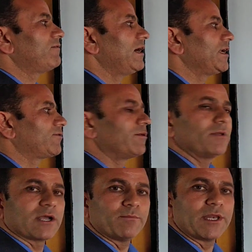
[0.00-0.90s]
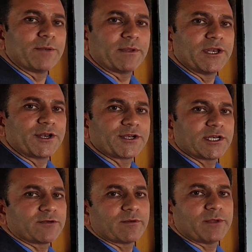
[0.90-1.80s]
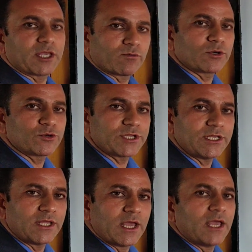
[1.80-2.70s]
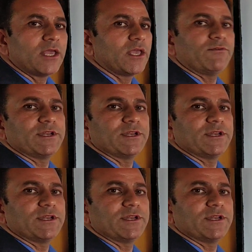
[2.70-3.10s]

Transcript: weld it will be complete penetration it will be equal to t if